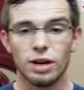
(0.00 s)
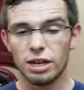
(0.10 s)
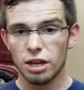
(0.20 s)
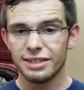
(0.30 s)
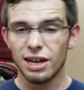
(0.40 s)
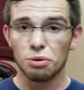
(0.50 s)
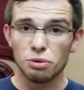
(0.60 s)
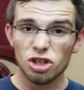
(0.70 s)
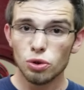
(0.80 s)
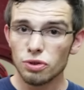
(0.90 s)
right, now
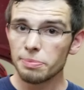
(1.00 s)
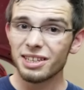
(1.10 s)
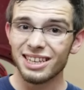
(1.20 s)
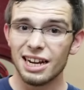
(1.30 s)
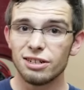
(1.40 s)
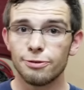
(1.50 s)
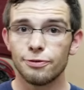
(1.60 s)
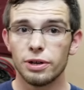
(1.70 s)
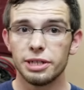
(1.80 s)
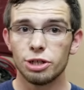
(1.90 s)
let's do something kind
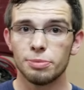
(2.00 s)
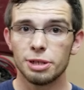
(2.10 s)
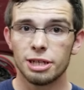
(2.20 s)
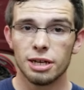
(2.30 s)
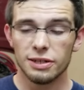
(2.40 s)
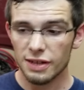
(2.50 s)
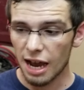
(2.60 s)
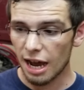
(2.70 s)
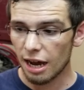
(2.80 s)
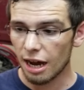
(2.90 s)
of fun here, because
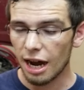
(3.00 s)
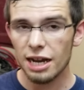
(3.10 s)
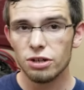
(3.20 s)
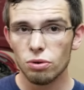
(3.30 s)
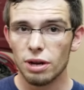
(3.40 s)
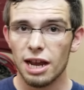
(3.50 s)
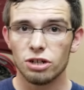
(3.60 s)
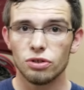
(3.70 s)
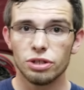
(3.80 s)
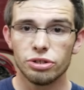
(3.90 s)
I don't
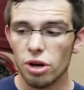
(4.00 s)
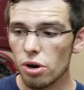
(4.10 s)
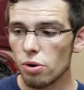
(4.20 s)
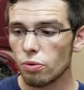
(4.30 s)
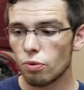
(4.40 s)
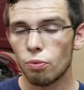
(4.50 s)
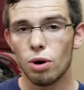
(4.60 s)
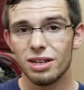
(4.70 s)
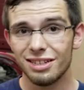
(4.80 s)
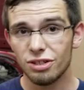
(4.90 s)
actually know
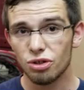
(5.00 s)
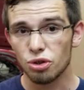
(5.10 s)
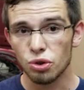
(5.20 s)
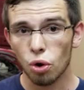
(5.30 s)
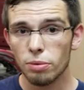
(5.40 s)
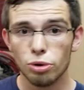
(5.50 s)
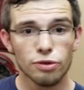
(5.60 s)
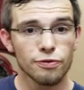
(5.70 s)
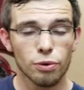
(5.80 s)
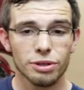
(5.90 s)
what is
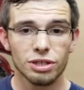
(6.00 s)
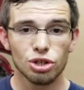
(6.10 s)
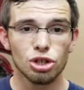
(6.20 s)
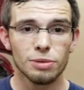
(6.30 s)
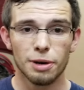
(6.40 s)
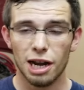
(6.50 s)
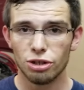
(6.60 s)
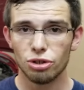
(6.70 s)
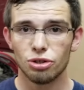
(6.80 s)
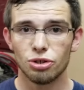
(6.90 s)
normal for this Jeep. I just